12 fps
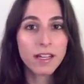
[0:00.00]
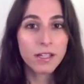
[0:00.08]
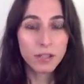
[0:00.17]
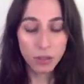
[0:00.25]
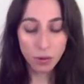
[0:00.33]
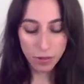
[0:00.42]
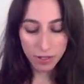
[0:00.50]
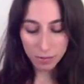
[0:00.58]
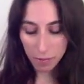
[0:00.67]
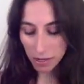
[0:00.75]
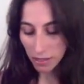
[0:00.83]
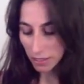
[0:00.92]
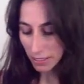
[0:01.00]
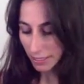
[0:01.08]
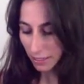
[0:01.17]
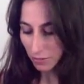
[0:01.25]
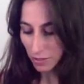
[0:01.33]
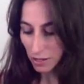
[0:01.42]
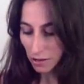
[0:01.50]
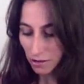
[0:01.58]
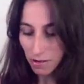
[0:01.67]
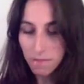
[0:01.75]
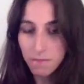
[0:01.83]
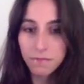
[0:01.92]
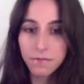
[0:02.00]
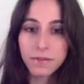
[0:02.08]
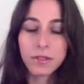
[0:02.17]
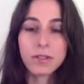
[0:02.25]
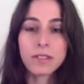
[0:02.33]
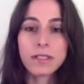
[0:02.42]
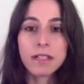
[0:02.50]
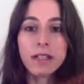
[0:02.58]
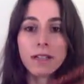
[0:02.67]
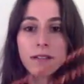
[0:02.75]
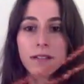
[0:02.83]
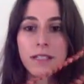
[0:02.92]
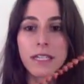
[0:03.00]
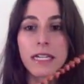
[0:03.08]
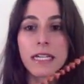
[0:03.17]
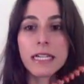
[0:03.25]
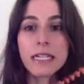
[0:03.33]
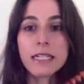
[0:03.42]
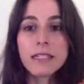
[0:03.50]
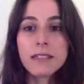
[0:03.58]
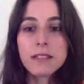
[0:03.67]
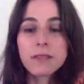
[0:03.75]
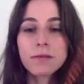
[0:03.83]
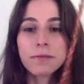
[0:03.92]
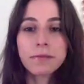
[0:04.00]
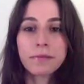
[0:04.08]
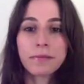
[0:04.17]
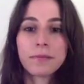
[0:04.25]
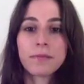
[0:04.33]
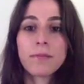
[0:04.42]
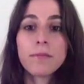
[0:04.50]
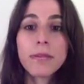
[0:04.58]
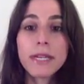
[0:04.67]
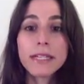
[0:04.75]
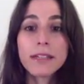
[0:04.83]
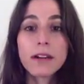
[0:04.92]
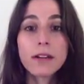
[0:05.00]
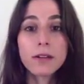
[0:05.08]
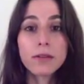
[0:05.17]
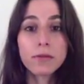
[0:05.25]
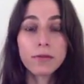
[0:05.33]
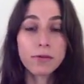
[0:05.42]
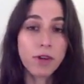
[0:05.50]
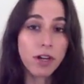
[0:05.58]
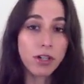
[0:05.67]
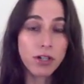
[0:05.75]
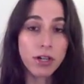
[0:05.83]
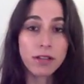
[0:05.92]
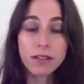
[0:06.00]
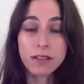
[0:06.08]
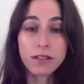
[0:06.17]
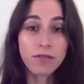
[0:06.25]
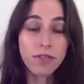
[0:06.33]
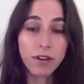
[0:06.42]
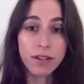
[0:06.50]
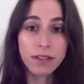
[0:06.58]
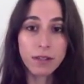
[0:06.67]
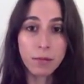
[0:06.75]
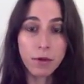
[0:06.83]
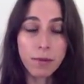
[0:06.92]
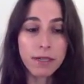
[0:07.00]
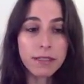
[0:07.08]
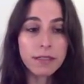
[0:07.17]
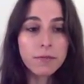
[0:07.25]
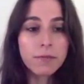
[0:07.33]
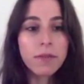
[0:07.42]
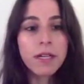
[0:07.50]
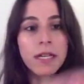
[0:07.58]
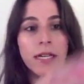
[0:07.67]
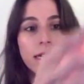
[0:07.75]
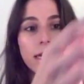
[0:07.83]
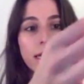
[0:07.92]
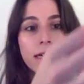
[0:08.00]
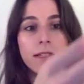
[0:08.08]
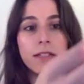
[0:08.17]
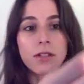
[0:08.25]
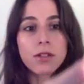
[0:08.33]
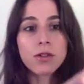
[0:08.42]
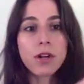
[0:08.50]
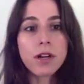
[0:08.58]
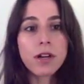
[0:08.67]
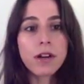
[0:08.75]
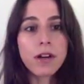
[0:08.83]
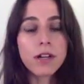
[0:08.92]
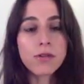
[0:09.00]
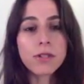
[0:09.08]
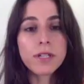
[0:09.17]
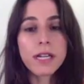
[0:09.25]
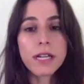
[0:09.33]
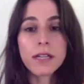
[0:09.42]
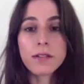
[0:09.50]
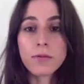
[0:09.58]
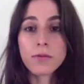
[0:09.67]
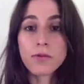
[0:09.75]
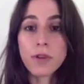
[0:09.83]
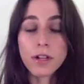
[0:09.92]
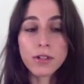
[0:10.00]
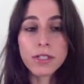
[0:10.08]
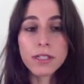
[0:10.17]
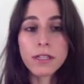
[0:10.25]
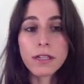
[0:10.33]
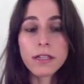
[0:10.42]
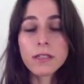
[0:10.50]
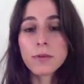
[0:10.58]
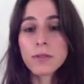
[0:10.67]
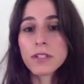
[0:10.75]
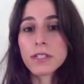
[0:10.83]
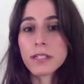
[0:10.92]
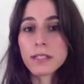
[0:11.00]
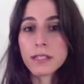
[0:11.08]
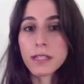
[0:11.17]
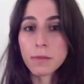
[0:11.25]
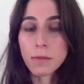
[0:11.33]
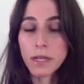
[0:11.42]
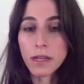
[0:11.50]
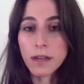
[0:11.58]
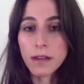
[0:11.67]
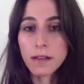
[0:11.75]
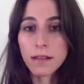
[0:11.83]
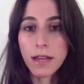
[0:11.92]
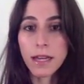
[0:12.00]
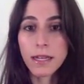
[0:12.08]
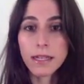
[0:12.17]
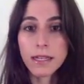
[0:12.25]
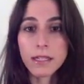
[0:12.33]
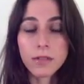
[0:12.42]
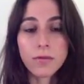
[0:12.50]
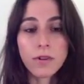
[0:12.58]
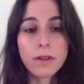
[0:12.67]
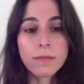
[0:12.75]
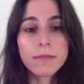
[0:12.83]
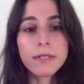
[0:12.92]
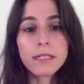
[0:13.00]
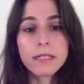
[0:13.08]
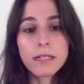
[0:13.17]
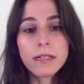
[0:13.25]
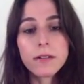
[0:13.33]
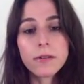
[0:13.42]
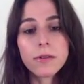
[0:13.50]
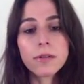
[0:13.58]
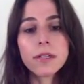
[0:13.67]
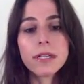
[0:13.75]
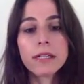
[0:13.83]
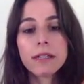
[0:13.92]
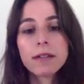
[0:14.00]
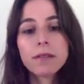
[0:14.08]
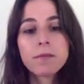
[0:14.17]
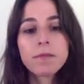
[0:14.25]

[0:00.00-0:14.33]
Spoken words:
So this mala I have here, you'll see, is made of rudraksha. This is a very simple mala. It is strung 108 rudraksha seeds, which is a seed bead that is from India, grown in India.